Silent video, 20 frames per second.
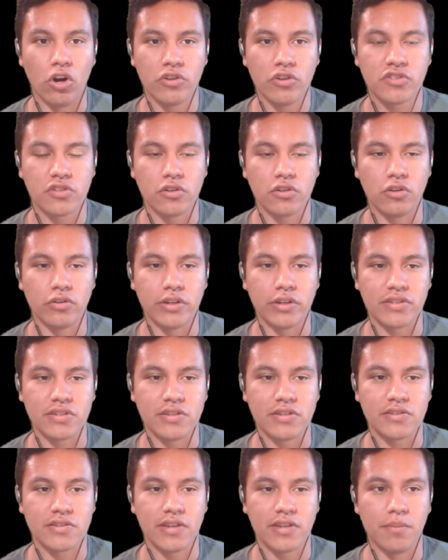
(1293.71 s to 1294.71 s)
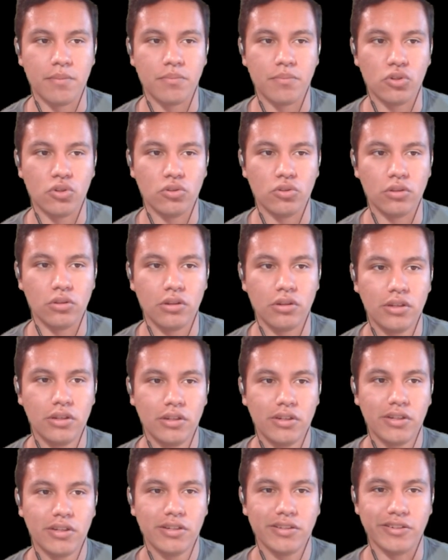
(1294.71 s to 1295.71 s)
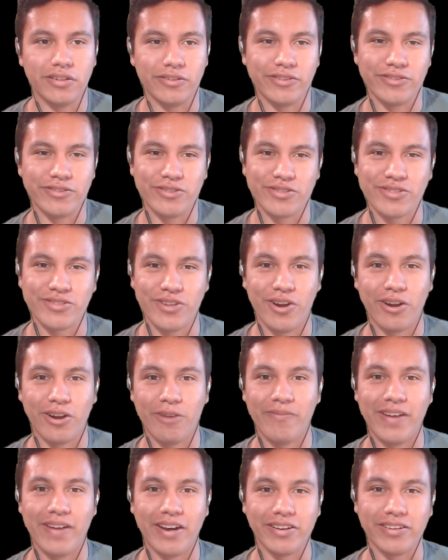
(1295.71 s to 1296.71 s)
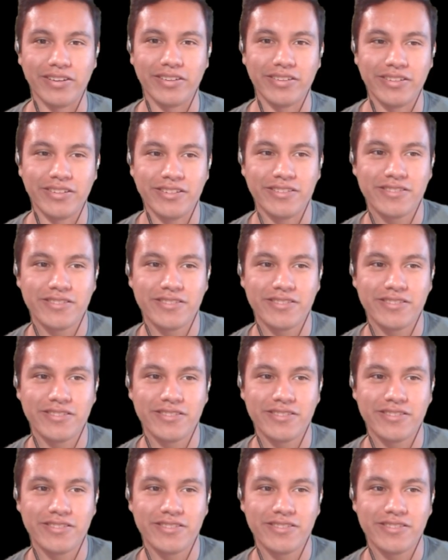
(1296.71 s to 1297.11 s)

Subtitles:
also known as Istanbul, there's a song about it.